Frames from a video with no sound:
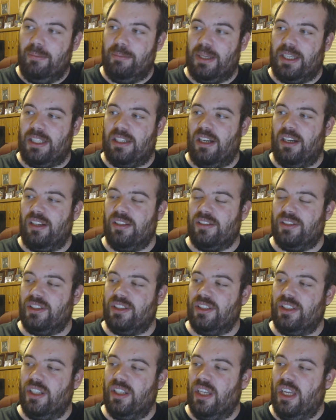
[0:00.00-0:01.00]

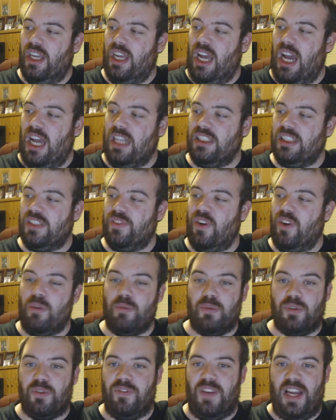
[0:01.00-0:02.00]
because I just
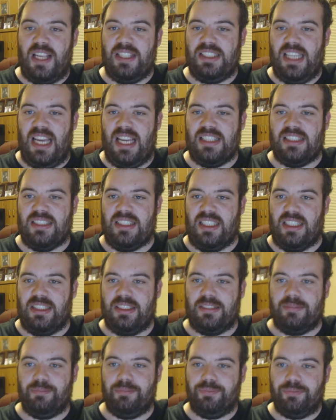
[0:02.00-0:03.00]
thought it was fantastic.